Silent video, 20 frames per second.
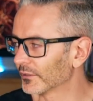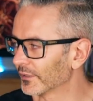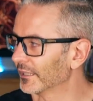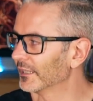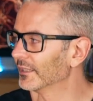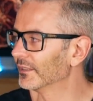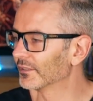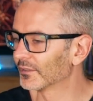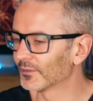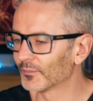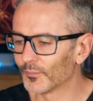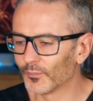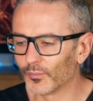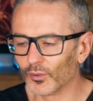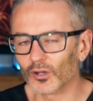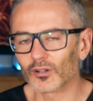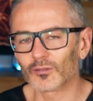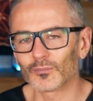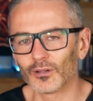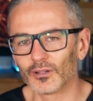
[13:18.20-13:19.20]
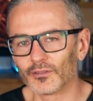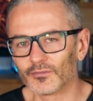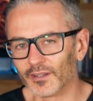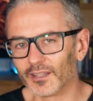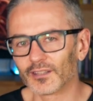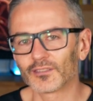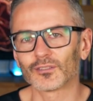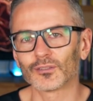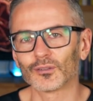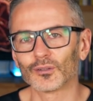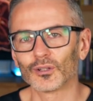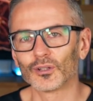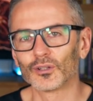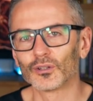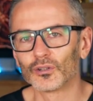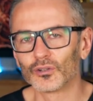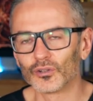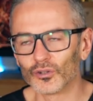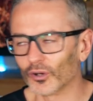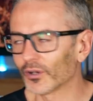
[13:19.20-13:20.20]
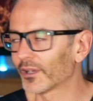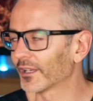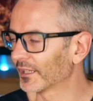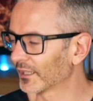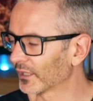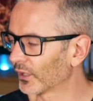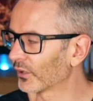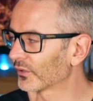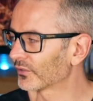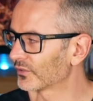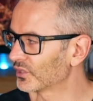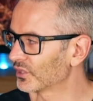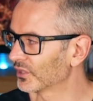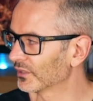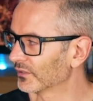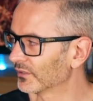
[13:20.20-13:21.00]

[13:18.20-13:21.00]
is blocked blood vessel not getting oxygen